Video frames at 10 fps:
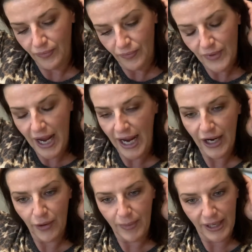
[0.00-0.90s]
that
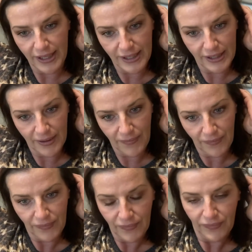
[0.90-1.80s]
hair piece.
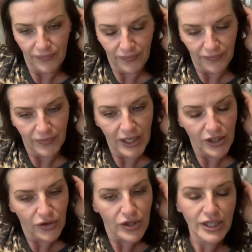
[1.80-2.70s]
And
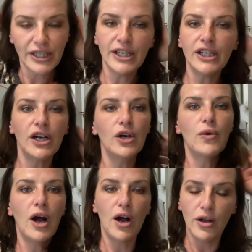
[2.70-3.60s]
you're just going to go
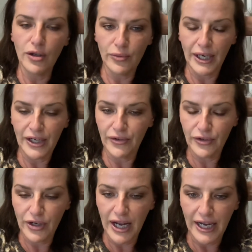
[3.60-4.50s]
all around
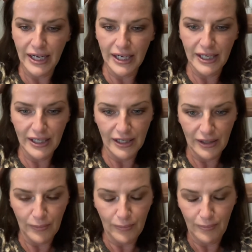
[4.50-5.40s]
your head,
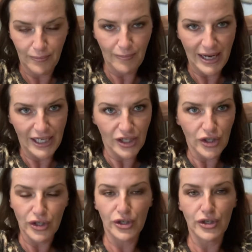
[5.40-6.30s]
making
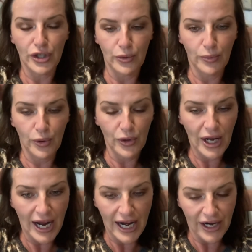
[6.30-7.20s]
sure to pull
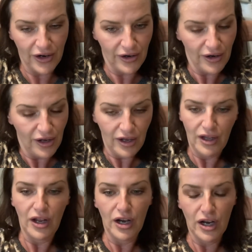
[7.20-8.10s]
that hair
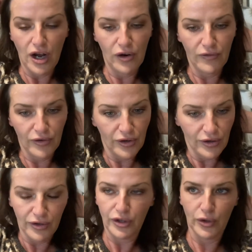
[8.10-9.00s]
over
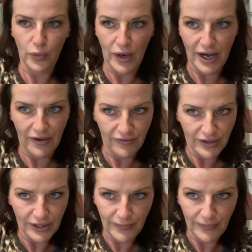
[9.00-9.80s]
your weft.